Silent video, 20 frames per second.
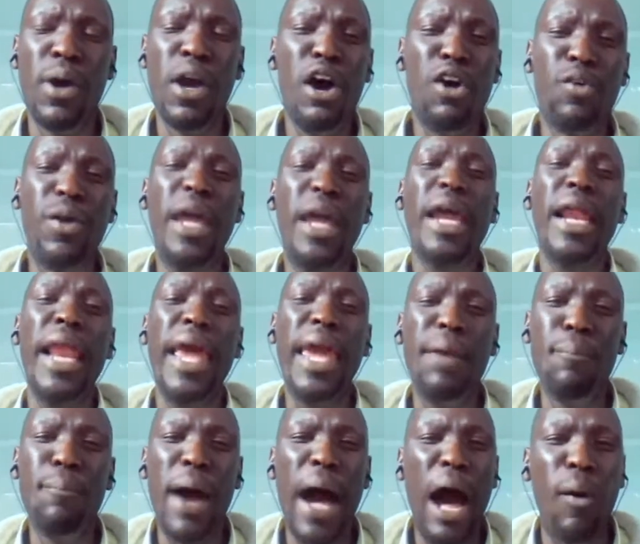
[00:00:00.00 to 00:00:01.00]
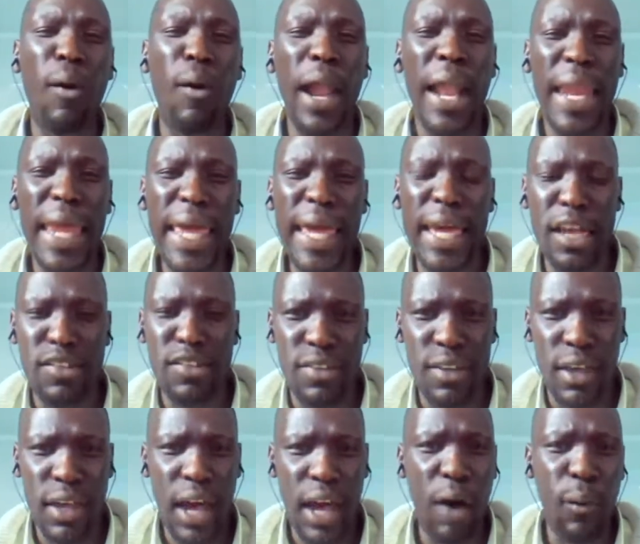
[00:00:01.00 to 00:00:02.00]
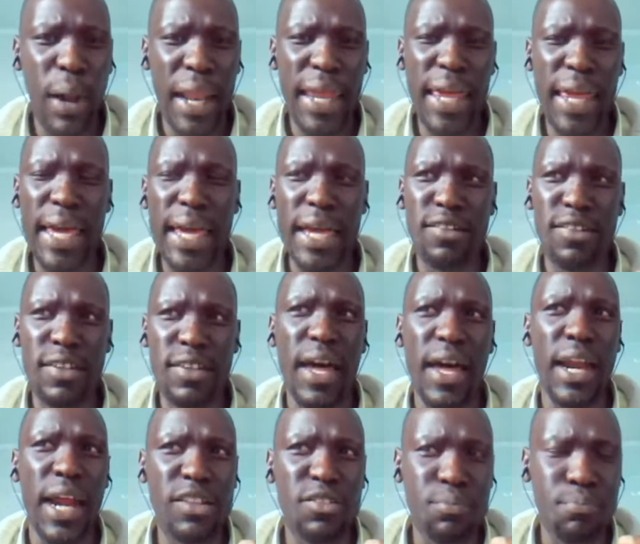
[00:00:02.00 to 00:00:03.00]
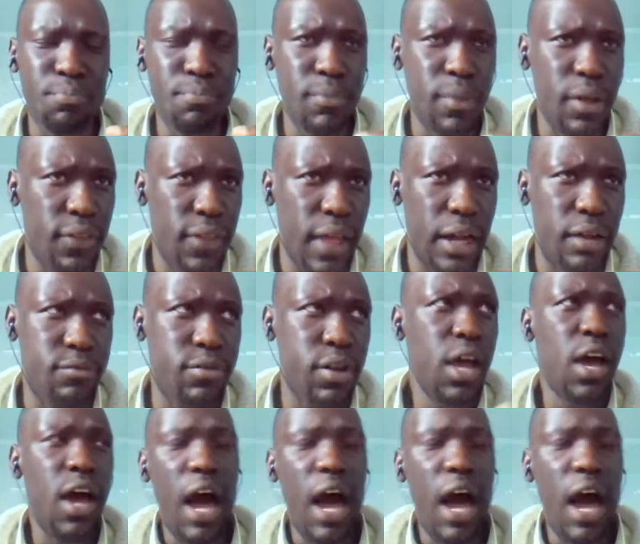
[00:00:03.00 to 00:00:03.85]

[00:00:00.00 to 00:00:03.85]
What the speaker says: reclaim our legacy that